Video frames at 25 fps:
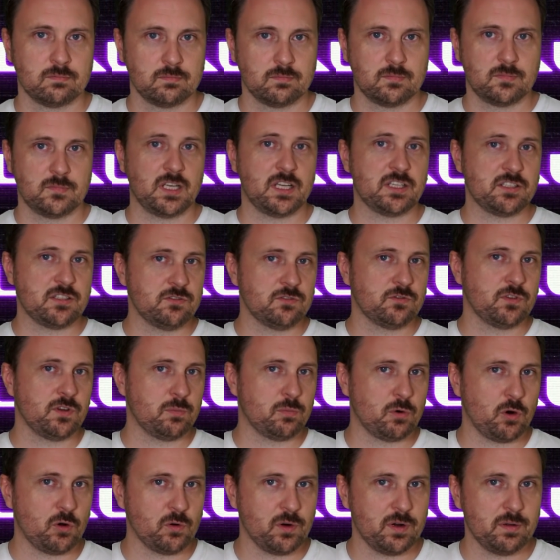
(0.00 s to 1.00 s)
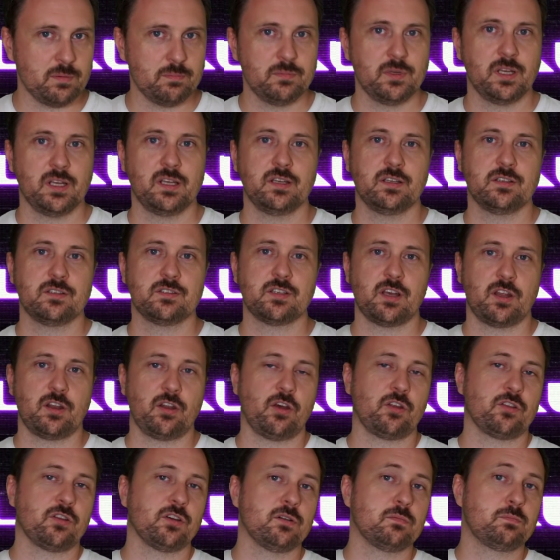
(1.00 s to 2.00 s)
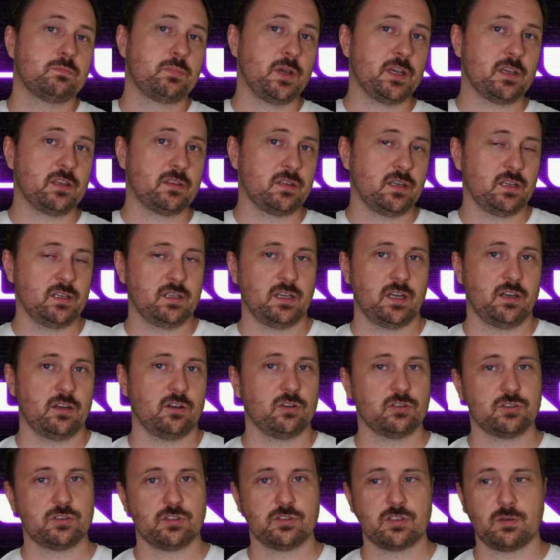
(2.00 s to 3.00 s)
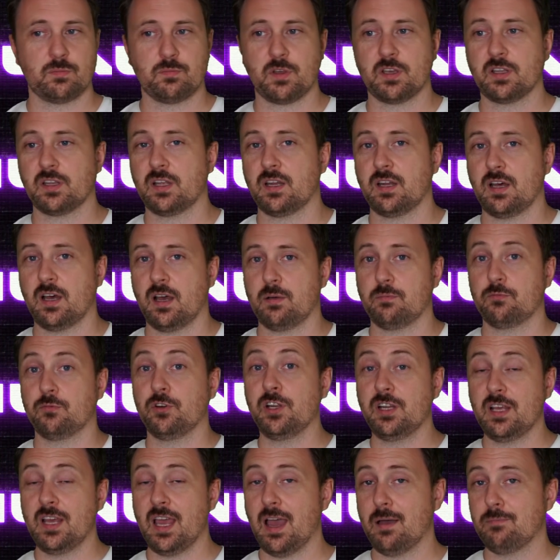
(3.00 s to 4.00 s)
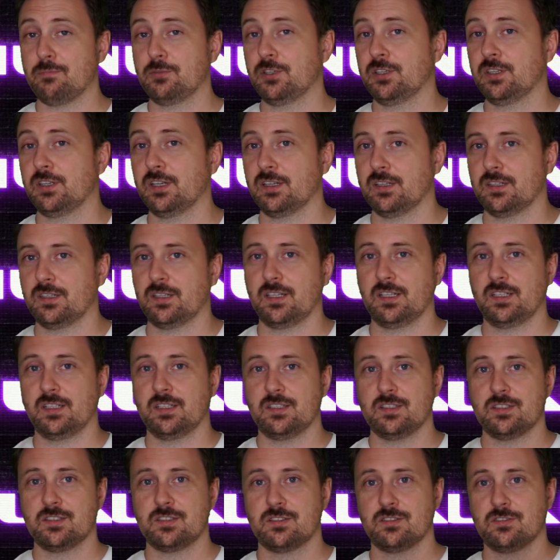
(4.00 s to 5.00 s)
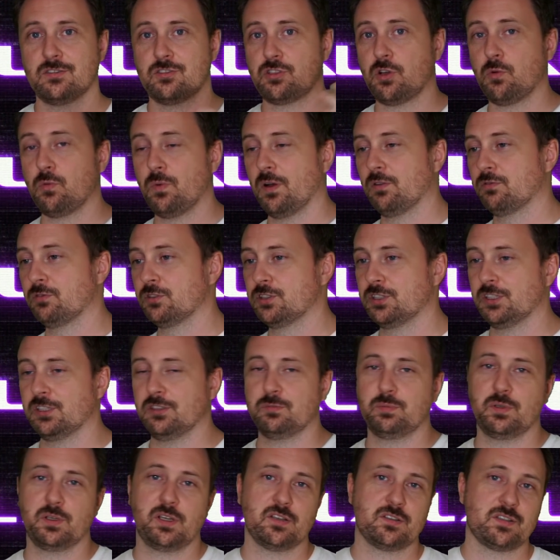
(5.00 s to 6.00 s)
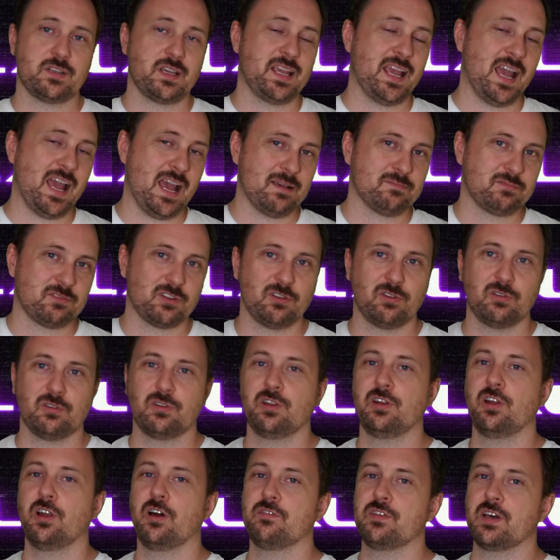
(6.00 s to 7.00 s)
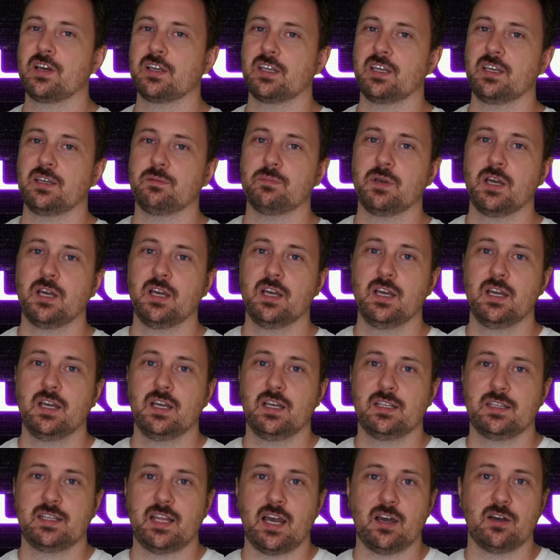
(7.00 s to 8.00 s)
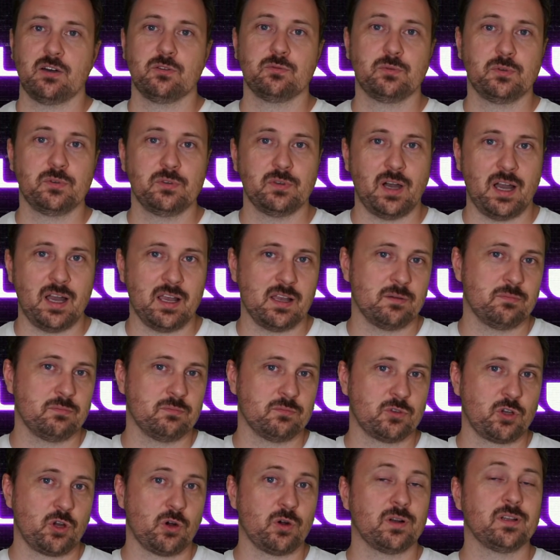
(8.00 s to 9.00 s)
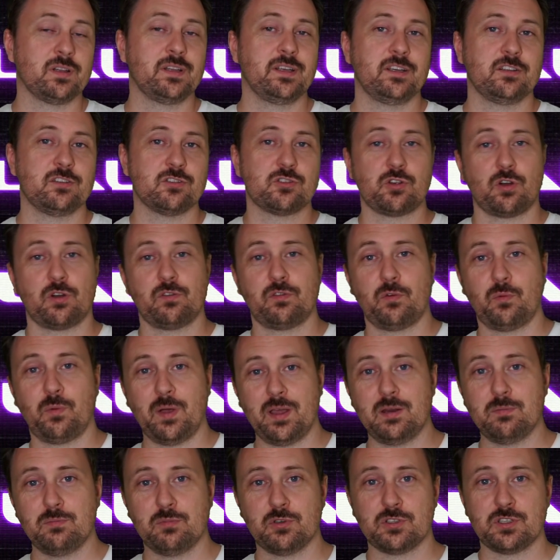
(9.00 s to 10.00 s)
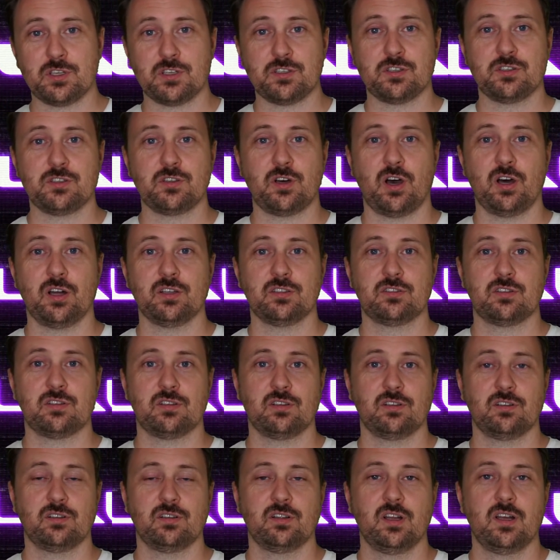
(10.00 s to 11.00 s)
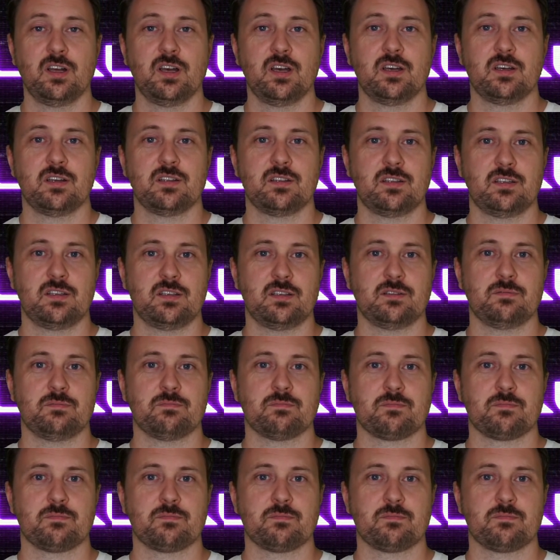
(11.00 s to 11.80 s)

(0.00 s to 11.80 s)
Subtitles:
Dyson Sphere program is another big thing, and also something that I'm really happy that is so well received, because I absolutely love that game. Now I am currently in sort of a waiting position until the